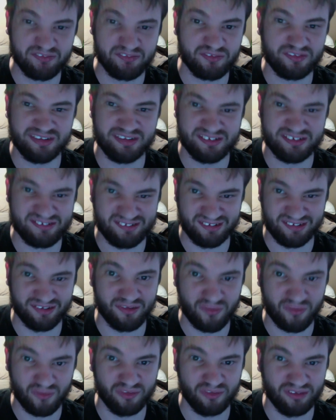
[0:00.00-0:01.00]
really seen
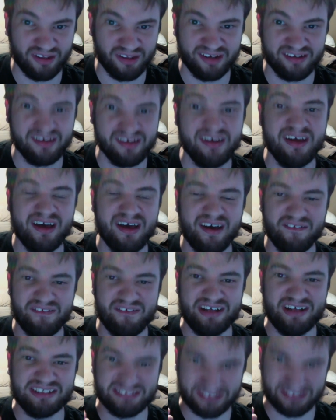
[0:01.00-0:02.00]
a whole lot of
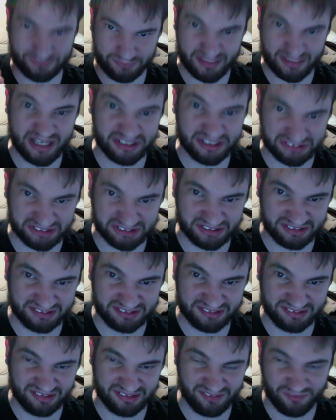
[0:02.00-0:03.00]
Asta's
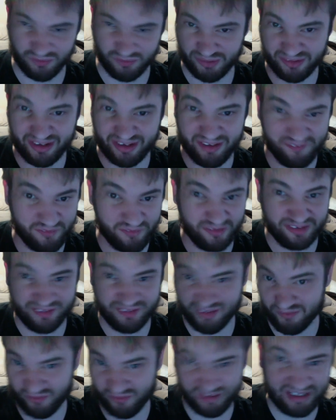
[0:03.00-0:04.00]
magic, of what
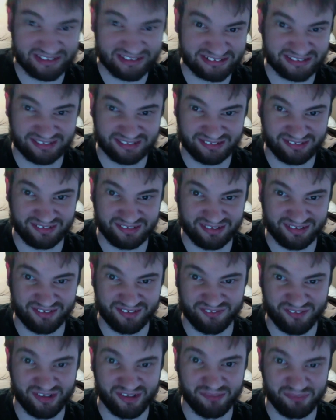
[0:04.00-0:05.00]
Asta can
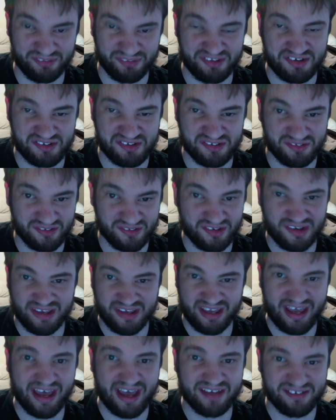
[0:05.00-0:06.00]
develop with these
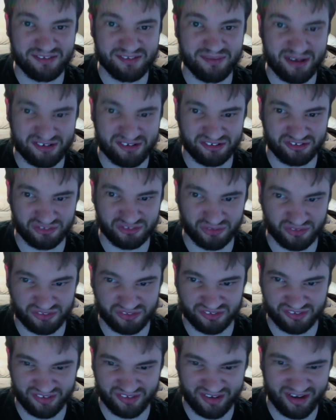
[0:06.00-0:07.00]
anti-magic swords
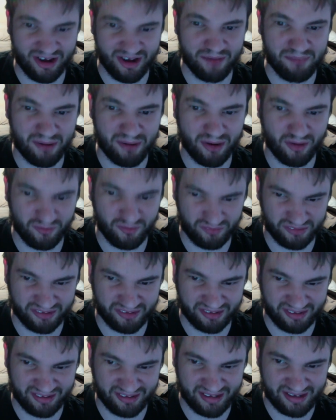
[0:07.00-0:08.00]
and how powerful they
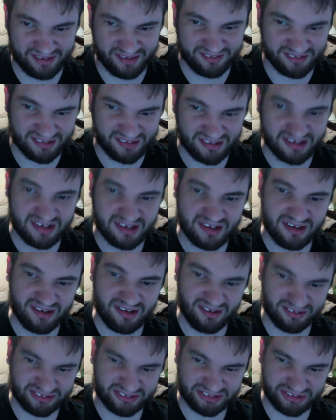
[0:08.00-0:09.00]
can get.
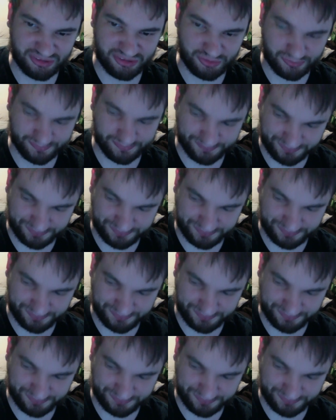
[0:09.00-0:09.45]
Also,